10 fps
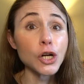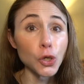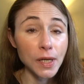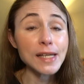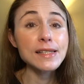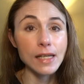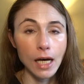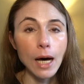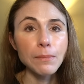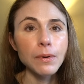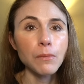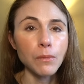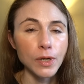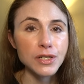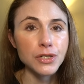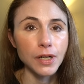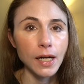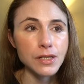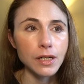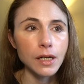grease up
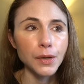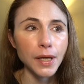moisturizer.